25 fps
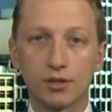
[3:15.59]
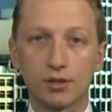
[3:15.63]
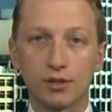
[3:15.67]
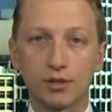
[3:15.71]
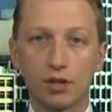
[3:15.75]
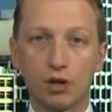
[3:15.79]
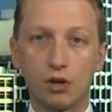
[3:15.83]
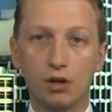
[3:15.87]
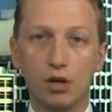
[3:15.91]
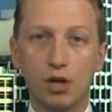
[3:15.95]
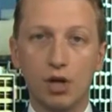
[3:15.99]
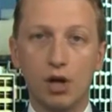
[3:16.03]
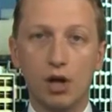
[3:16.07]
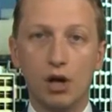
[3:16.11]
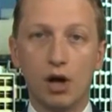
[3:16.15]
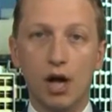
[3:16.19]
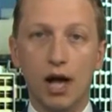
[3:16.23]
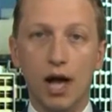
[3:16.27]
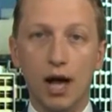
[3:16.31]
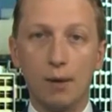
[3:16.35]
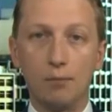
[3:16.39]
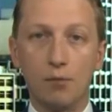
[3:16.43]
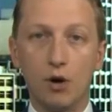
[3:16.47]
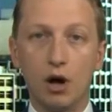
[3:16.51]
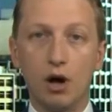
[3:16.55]
So
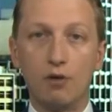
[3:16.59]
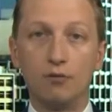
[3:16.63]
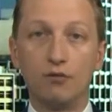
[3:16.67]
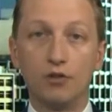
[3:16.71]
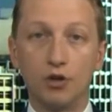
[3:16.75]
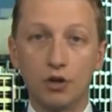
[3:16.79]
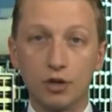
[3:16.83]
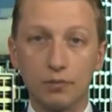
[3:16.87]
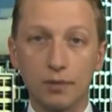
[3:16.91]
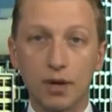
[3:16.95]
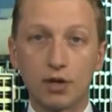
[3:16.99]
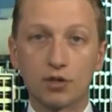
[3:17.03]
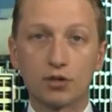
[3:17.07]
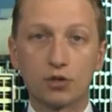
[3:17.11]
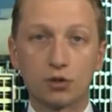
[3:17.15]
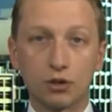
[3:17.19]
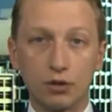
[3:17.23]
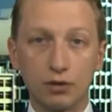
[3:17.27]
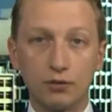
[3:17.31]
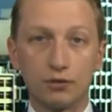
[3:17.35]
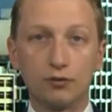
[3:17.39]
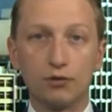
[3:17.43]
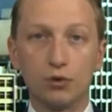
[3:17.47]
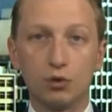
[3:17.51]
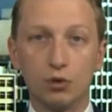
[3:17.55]
um, I'm very much
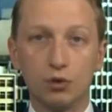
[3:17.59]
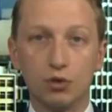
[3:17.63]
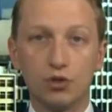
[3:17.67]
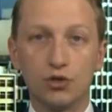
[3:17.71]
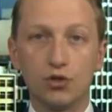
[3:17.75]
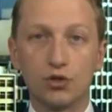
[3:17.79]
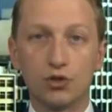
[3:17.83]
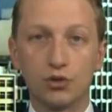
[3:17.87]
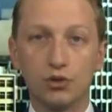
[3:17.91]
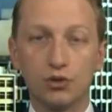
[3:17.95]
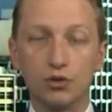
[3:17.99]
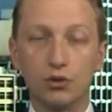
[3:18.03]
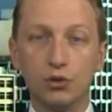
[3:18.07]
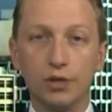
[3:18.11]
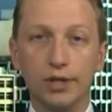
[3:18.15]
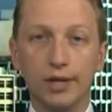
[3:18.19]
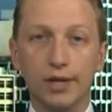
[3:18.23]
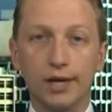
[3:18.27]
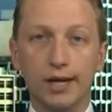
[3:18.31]
looking forward to